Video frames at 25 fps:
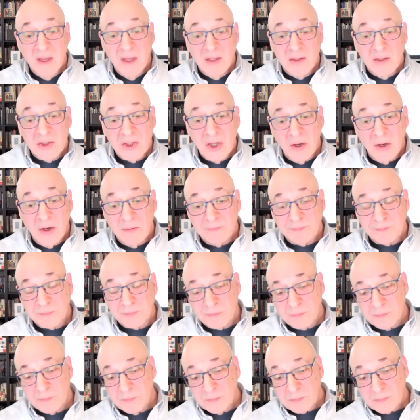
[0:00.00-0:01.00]
So,
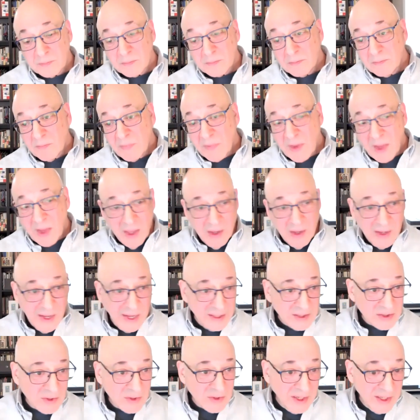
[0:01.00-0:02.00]

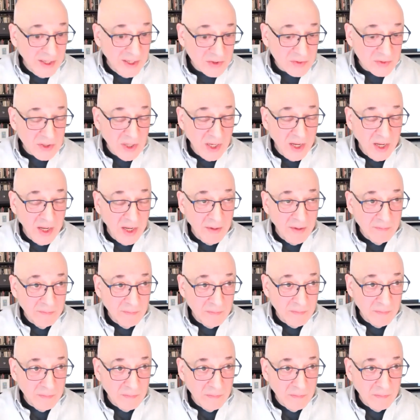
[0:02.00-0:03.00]
as, as
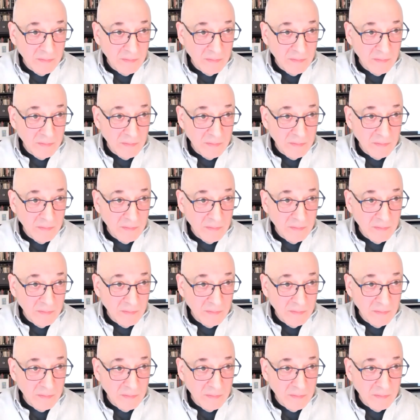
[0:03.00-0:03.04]
um,